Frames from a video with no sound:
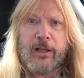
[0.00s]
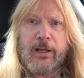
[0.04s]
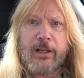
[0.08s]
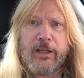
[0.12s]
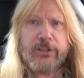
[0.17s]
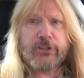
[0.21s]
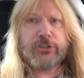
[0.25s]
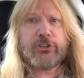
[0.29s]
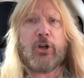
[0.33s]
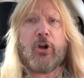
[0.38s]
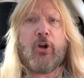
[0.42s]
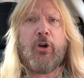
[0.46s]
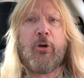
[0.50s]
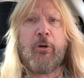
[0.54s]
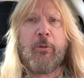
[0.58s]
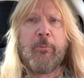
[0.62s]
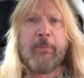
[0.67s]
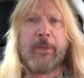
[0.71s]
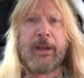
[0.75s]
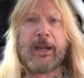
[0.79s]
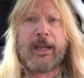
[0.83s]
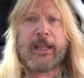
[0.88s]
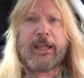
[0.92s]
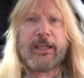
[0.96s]
So
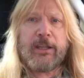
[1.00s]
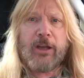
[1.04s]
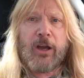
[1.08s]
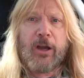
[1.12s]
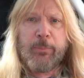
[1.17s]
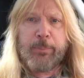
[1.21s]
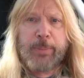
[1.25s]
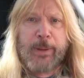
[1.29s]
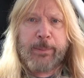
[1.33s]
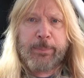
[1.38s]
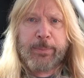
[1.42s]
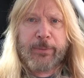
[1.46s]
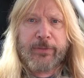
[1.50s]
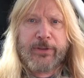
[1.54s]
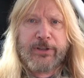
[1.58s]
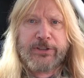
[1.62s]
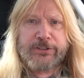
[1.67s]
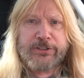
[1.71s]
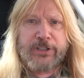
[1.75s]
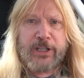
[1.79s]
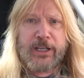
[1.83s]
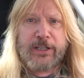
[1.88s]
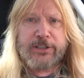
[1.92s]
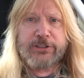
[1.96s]
many young people these
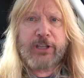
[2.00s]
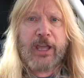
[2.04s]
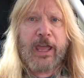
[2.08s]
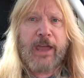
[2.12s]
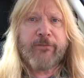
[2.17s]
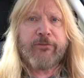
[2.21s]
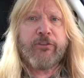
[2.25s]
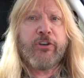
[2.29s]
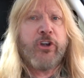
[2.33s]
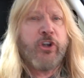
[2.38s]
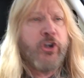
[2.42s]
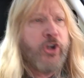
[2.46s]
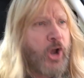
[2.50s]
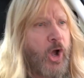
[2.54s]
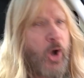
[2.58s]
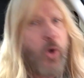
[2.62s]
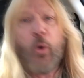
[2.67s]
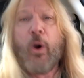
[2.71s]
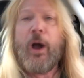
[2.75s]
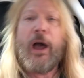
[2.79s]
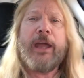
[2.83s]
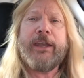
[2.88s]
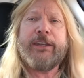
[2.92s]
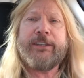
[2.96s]
days have
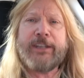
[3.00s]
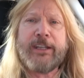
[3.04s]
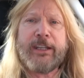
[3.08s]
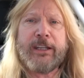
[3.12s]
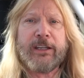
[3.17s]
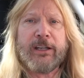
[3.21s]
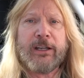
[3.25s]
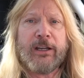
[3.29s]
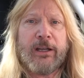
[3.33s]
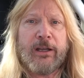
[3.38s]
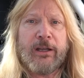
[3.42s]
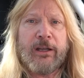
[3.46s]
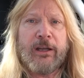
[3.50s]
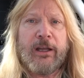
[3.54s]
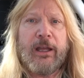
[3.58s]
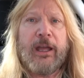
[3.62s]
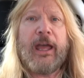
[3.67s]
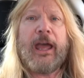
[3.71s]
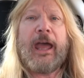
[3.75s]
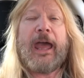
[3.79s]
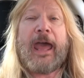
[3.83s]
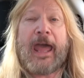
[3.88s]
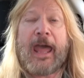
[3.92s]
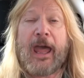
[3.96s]
no idea
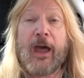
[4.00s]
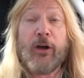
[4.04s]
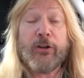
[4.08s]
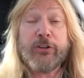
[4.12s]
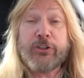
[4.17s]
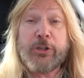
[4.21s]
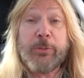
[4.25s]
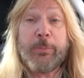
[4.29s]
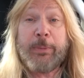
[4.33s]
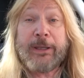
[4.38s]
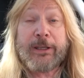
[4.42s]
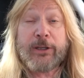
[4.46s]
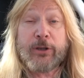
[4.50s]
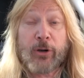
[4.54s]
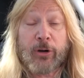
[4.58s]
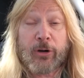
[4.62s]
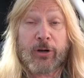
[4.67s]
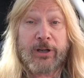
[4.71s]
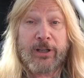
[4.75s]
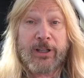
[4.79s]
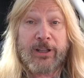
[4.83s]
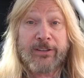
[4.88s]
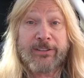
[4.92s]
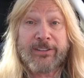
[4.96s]
how to be
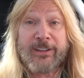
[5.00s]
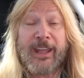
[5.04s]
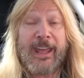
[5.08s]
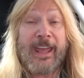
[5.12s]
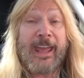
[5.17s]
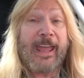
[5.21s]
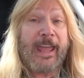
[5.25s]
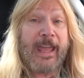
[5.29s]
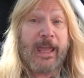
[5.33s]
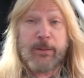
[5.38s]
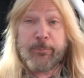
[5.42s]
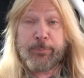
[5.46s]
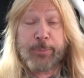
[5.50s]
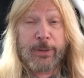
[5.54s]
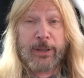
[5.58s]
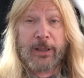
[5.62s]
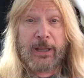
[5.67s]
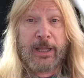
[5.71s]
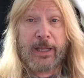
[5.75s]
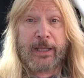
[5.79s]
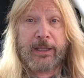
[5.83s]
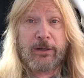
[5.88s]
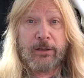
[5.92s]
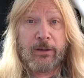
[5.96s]
courteous and
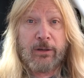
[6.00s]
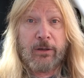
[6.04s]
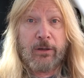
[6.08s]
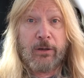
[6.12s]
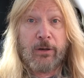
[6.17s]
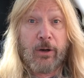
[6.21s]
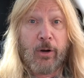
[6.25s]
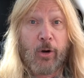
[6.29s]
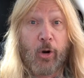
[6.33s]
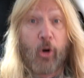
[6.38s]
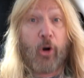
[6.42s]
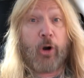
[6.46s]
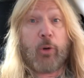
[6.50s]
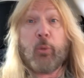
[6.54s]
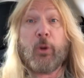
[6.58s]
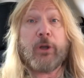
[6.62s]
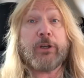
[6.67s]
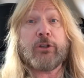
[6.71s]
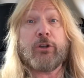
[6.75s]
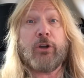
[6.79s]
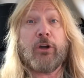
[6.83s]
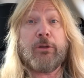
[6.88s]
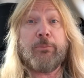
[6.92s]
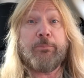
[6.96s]
polite or
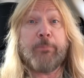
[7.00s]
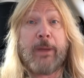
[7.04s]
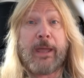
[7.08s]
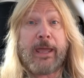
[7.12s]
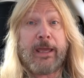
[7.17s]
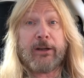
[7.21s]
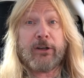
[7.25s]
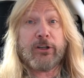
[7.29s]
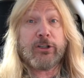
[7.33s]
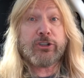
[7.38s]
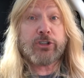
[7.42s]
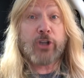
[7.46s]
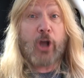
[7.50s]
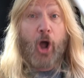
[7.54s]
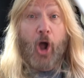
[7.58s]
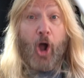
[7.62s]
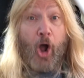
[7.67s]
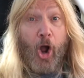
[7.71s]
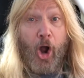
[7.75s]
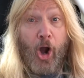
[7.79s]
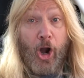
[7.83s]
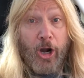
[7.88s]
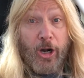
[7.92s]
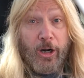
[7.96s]
what good manners
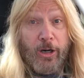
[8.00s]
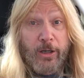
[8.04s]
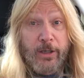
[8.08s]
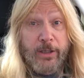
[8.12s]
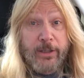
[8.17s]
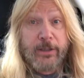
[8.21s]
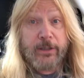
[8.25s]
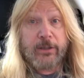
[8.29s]
are.